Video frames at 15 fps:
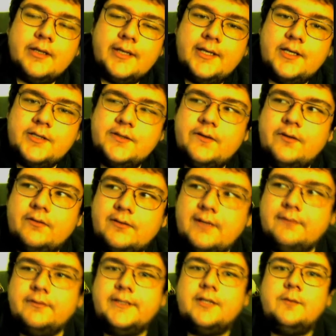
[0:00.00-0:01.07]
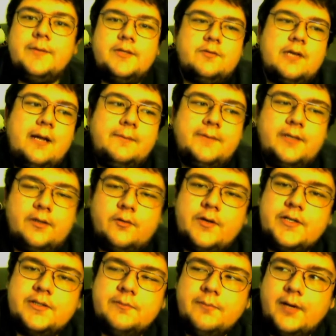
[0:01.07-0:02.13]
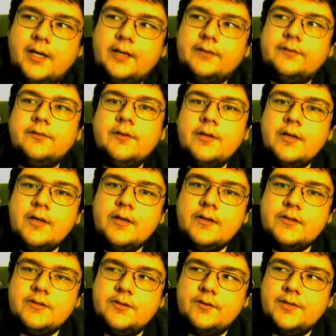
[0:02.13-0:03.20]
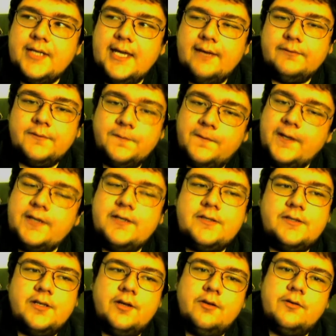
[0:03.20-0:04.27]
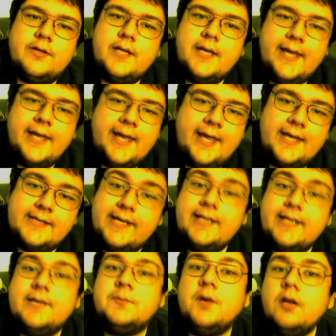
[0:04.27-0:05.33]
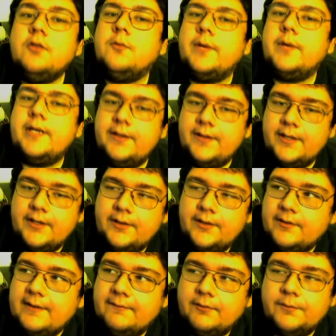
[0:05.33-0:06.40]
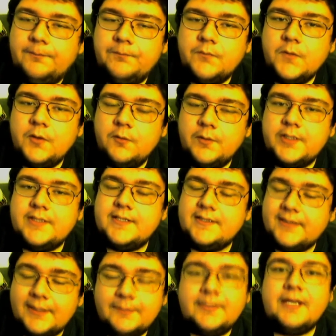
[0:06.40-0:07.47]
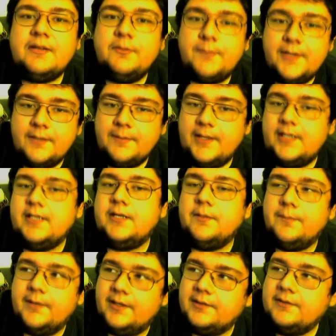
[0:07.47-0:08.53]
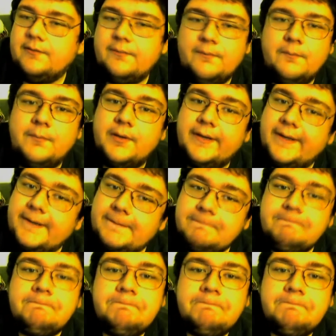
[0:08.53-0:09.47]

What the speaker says: In a certain level, he'll be trapped in a question box. So you have to find the toad and take him all the way to the end of the level, which can sometimes be a pain in the butt. But